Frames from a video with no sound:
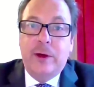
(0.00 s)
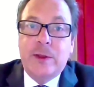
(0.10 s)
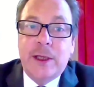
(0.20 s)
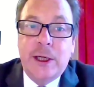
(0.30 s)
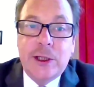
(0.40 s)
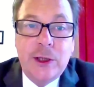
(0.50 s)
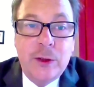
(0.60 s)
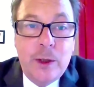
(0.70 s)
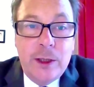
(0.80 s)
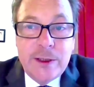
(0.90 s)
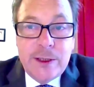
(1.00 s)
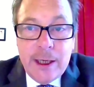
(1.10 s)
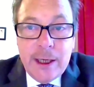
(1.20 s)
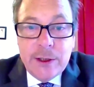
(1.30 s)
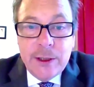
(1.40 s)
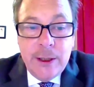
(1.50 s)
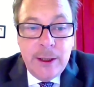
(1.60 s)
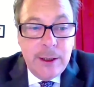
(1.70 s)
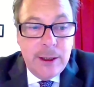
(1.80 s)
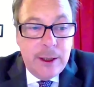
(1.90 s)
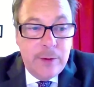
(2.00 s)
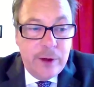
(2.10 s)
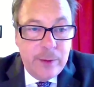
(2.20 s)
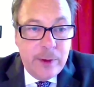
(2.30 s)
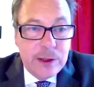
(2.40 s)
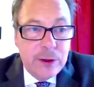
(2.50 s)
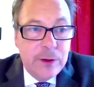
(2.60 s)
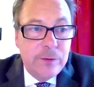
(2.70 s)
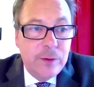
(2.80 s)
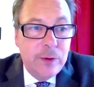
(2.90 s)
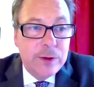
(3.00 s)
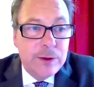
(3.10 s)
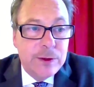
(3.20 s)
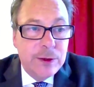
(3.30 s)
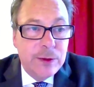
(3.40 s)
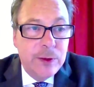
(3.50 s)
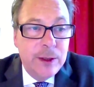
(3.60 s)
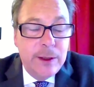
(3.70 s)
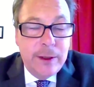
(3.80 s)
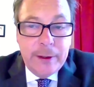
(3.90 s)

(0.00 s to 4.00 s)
and reputation on the world stage. I'm very much looking forward to